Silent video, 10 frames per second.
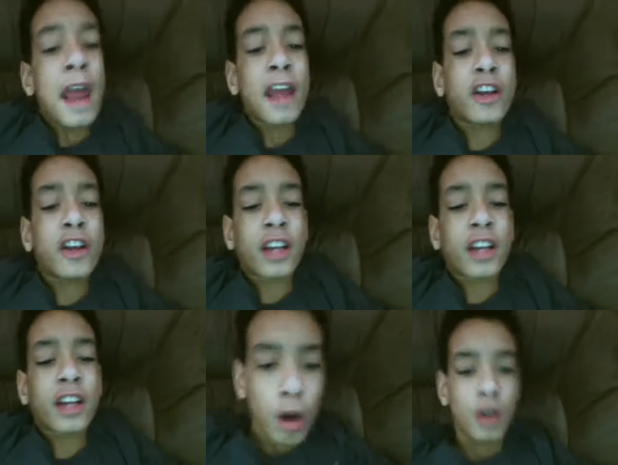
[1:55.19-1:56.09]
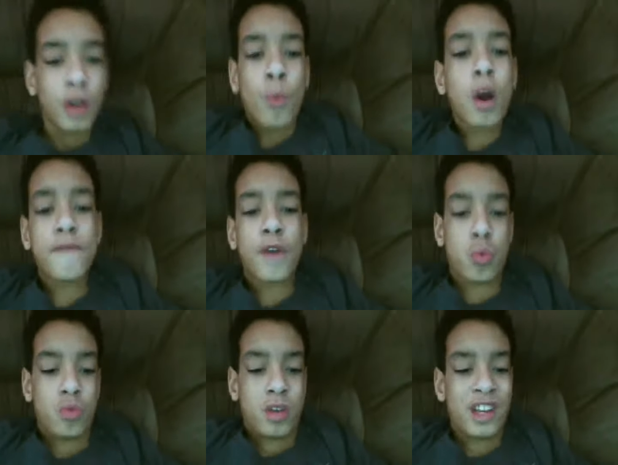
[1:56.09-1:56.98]
he could have got one
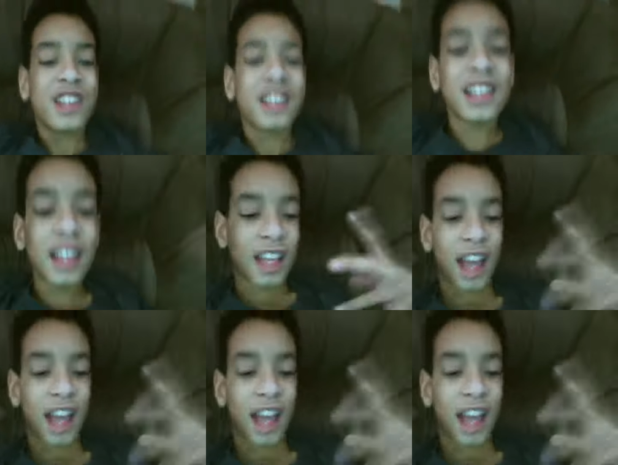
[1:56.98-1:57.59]
vote. He didn't.